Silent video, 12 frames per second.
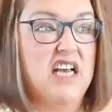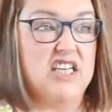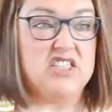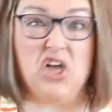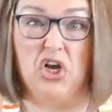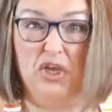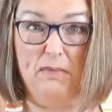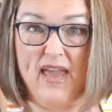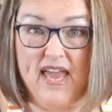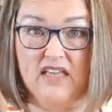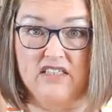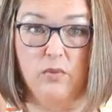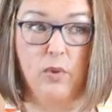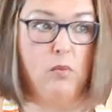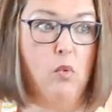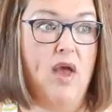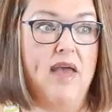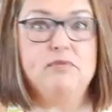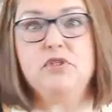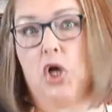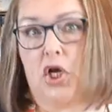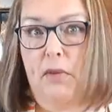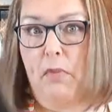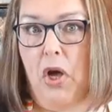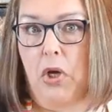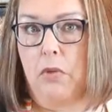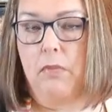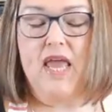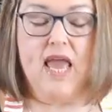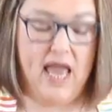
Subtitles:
a soggy mess and we won't have a soggy bottom.